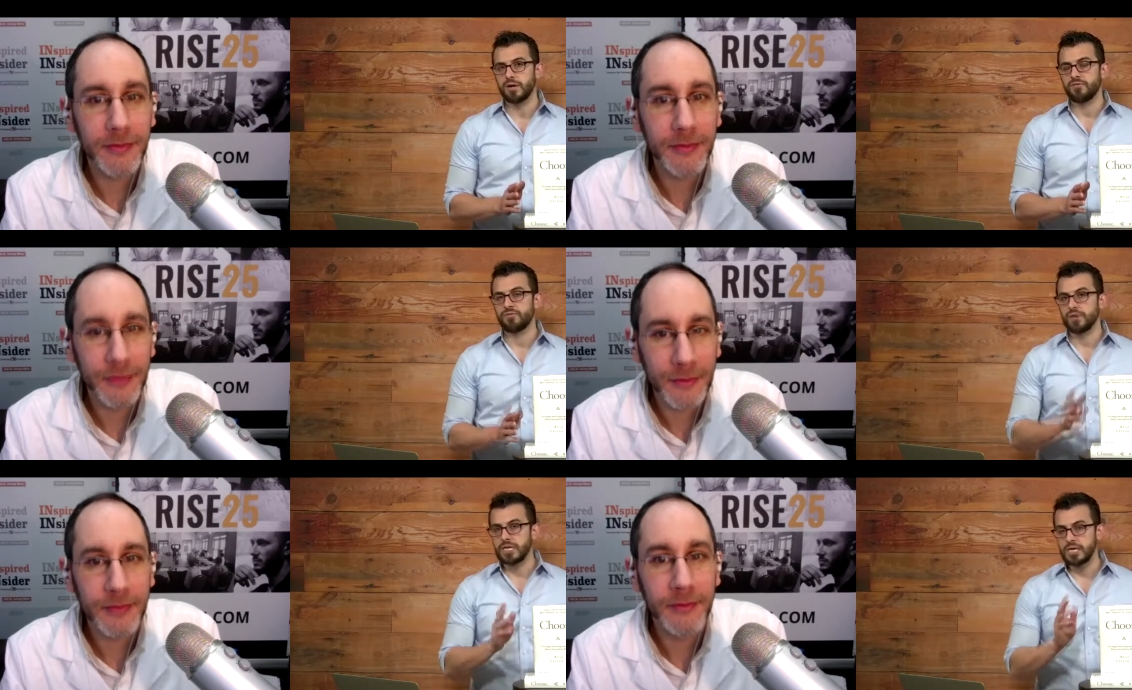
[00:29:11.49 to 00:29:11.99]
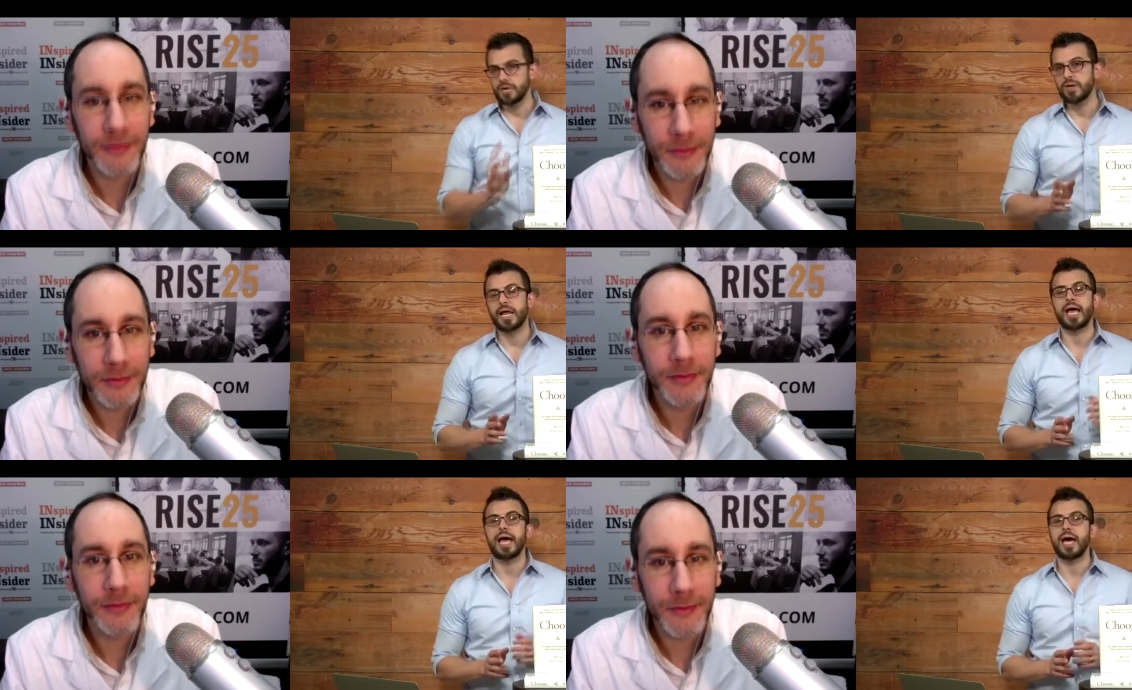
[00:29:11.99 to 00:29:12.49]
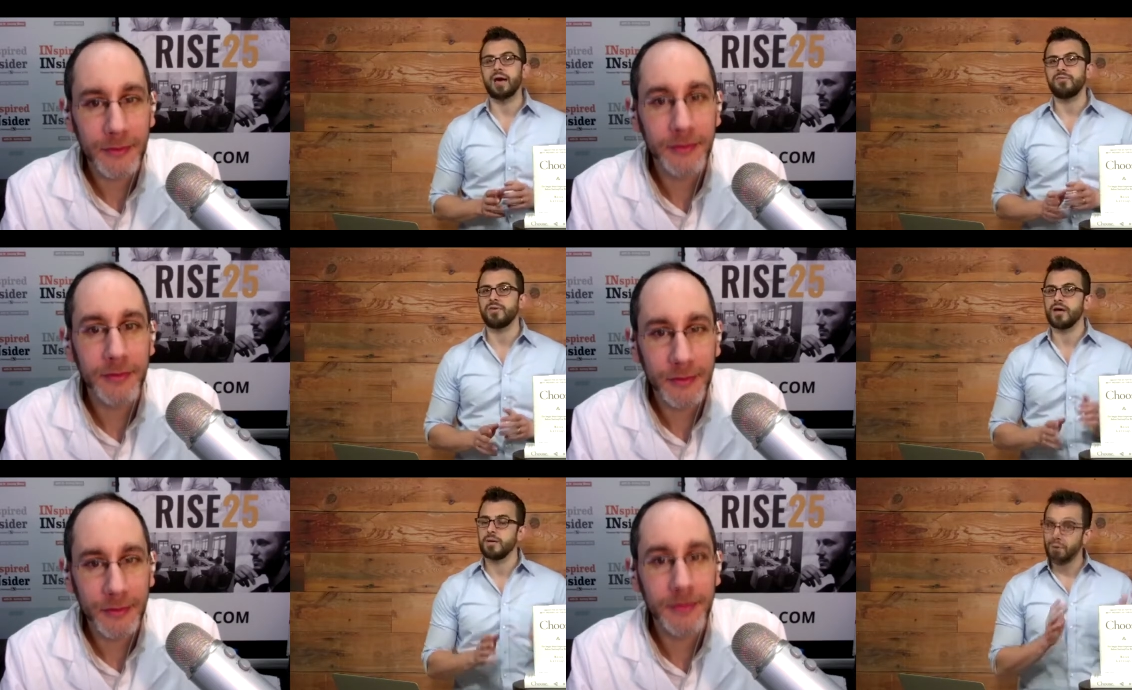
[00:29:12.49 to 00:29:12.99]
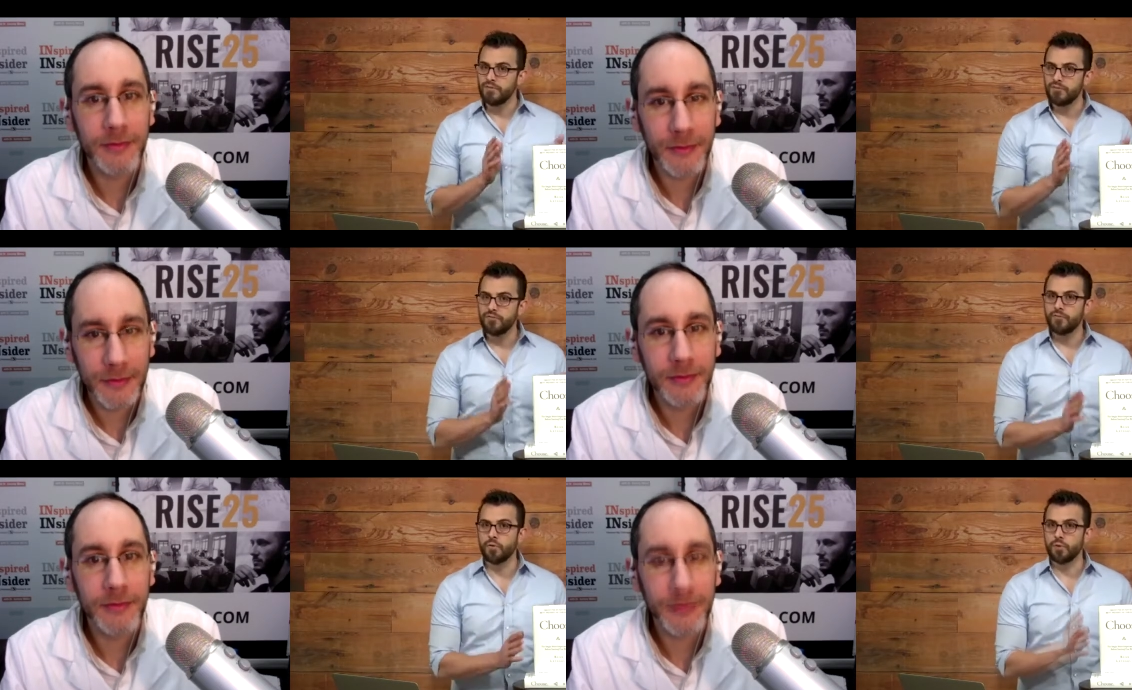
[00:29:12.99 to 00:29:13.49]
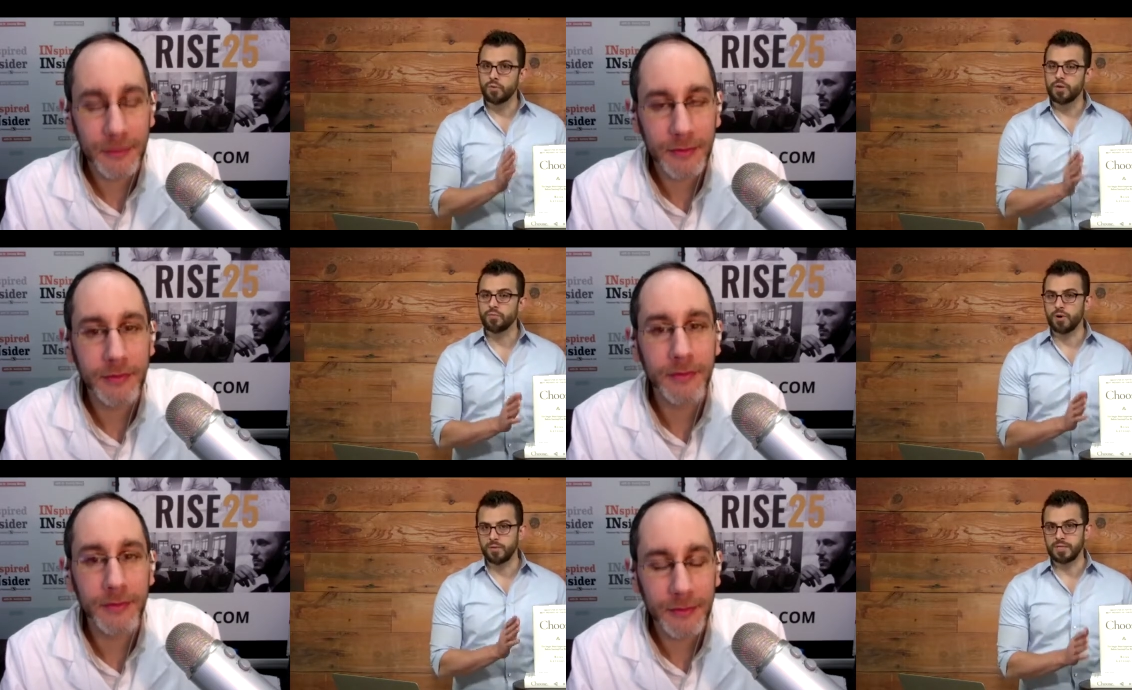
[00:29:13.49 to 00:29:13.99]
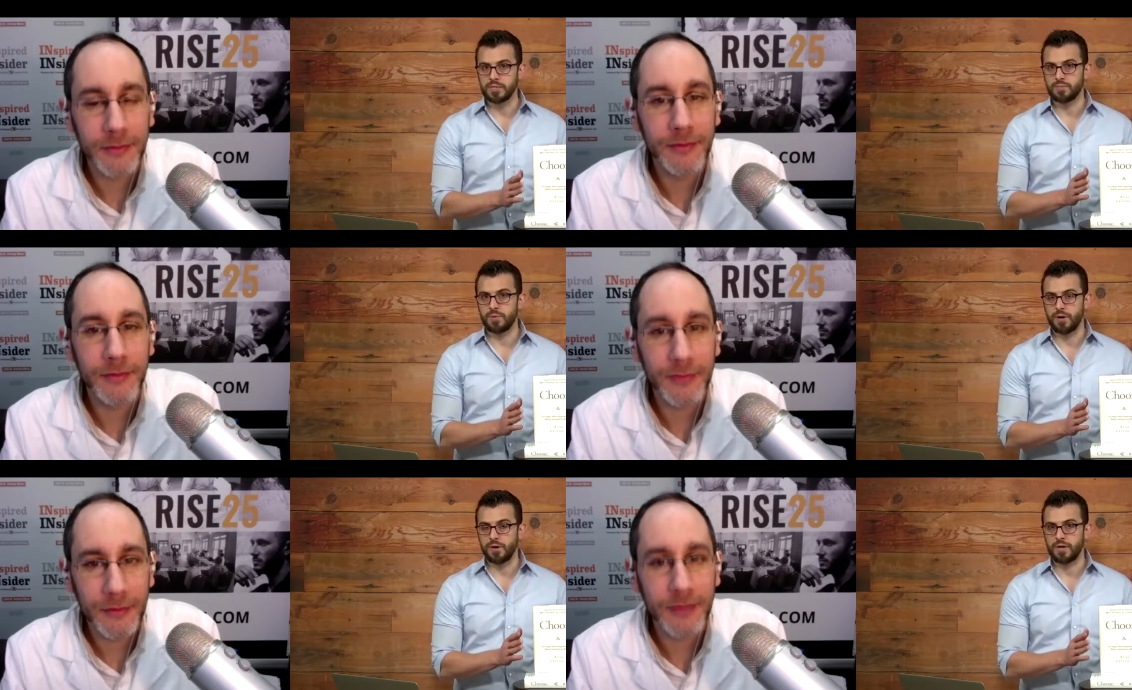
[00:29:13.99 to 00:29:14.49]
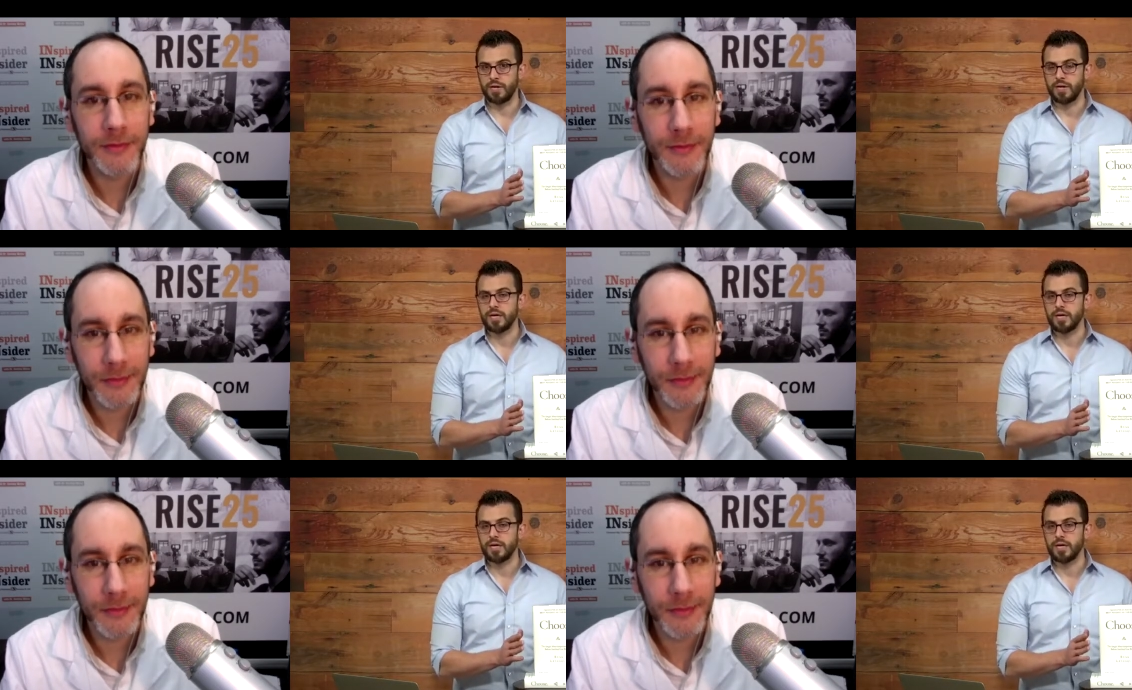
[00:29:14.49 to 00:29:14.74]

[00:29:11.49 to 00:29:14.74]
Speaker 1: for a year and a half before we wrote this book.